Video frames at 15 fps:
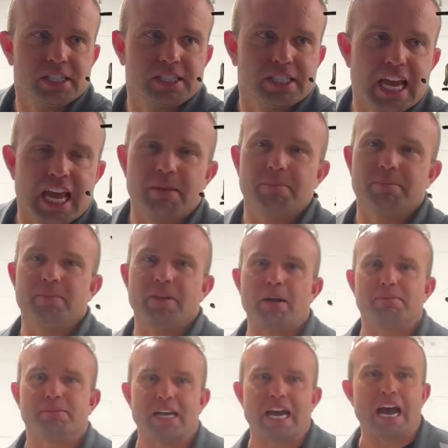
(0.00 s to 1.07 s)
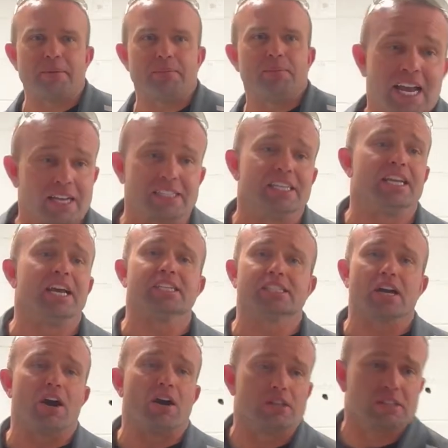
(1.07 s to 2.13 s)
the same up top, because it does
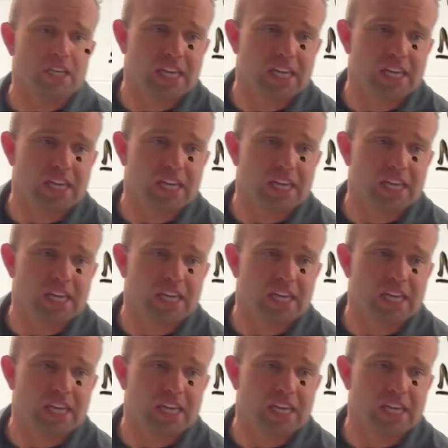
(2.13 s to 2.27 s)
cost,